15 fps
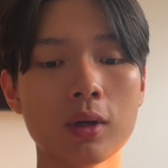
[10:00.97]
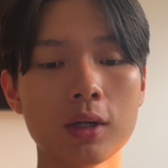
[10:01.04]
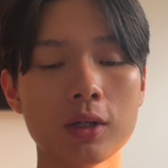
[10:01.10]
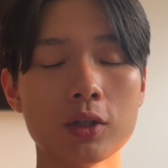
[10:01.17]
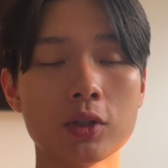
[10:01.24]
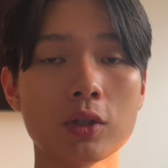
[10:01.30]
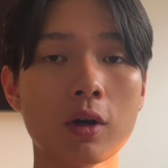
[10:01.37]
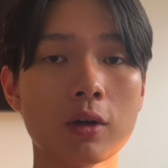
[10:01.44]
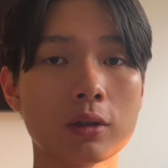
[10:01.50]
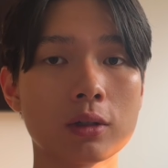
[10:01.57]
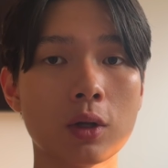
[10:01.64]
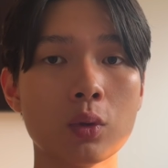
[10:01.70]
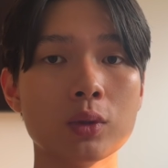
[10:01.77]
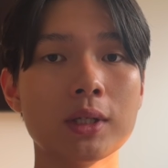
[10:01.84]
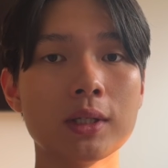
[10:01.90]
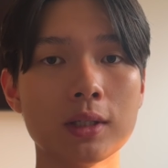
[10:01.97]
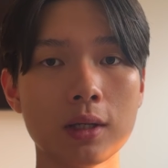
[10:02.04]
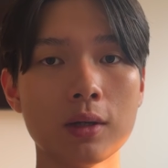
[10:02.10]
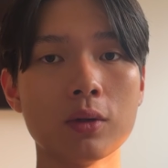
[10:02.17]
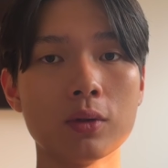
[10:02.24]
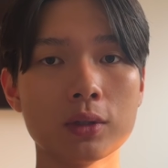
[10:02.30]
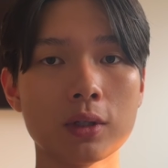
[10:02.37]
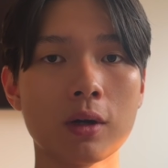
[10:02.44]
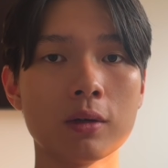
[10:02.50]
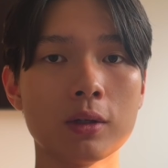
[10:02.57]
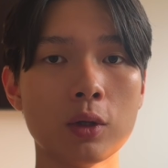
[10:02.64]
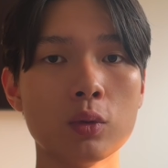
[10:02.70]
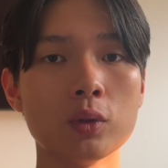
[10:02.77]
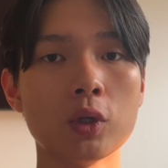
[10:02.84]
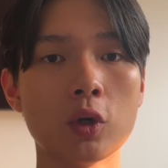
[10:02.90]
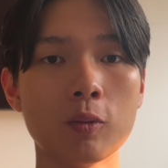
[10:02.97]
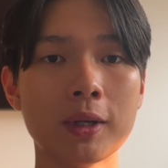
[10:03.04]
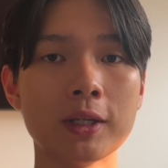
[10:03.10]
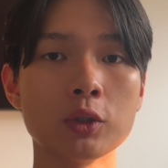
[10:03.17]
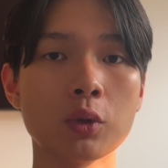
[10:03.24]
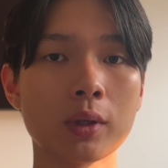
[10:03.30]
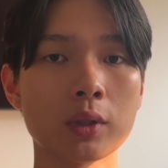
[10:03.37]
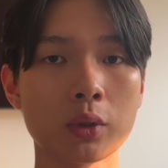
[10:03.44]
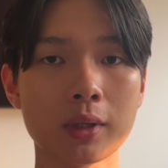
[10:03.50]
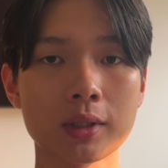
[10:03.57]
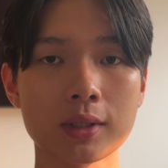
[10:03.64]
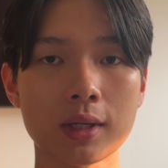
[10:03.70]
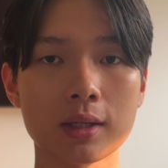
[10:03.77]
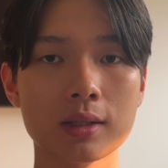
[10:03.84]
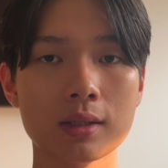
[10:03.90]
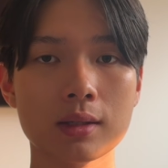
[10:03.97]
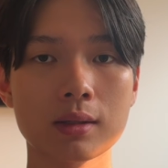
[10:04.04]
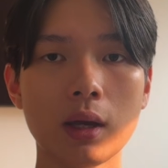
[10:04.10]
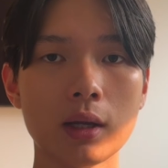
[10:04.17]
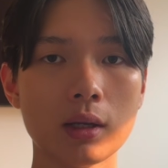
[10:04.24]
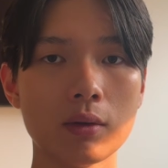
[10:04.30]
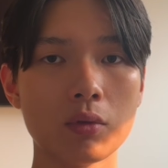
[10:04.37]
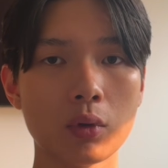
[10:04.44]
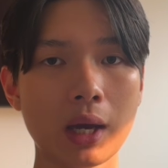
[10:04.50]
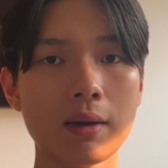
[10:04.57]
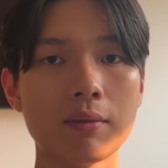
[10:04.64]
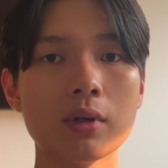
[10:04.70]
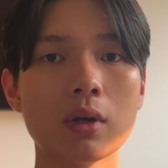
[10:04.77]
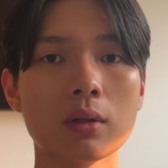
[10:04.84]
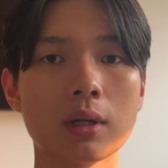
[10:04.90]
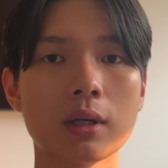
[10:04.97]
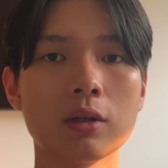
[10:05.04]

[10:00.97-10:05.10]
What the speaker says: to start closing deals on YouTube in 2026. And if you haven't already